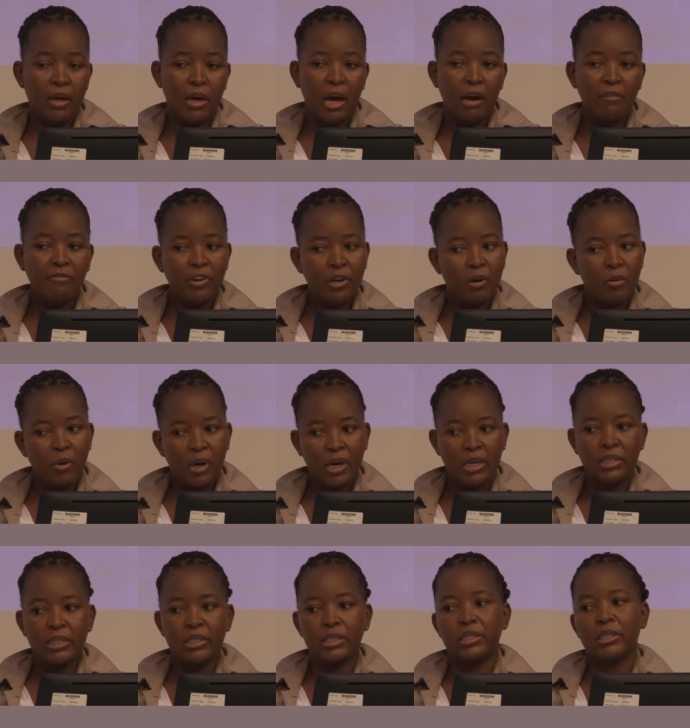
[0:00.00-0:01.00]

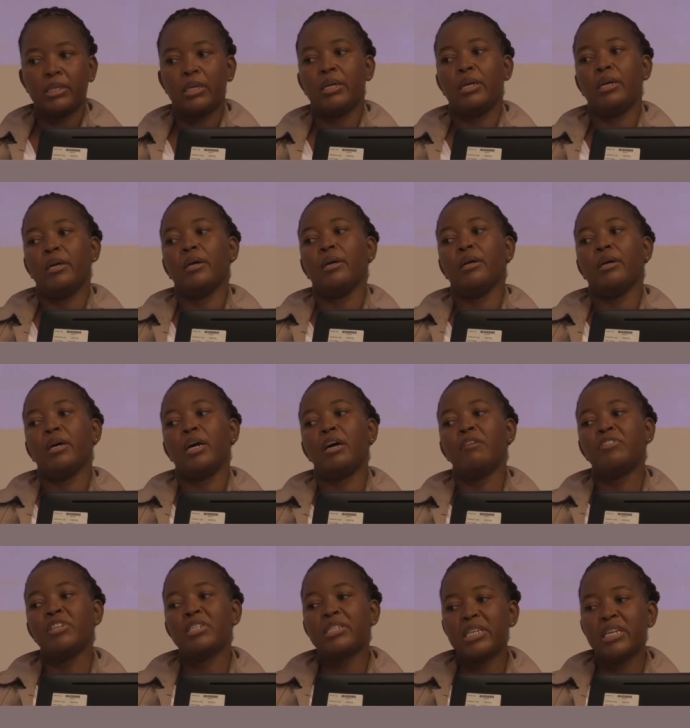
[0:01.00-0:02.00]
afterwards,
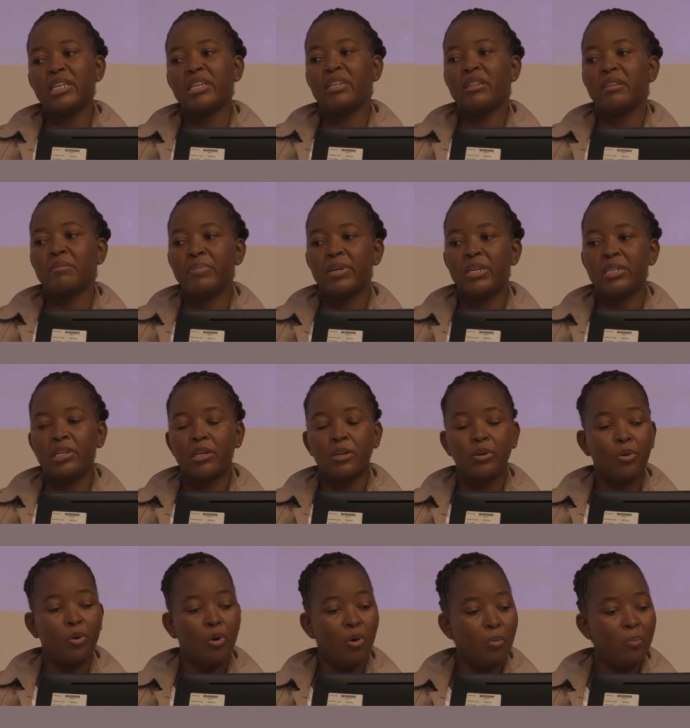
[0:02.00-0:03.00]
after sending the patient
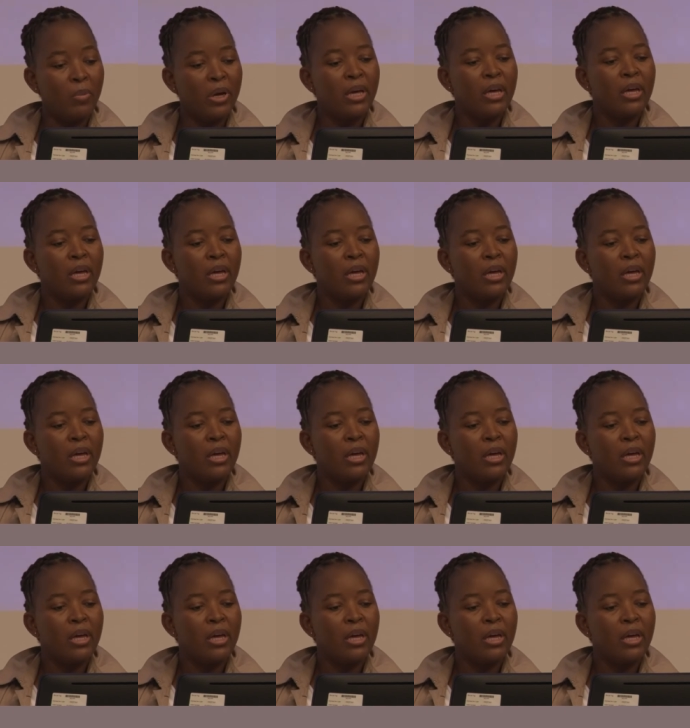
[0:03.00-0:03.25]
home,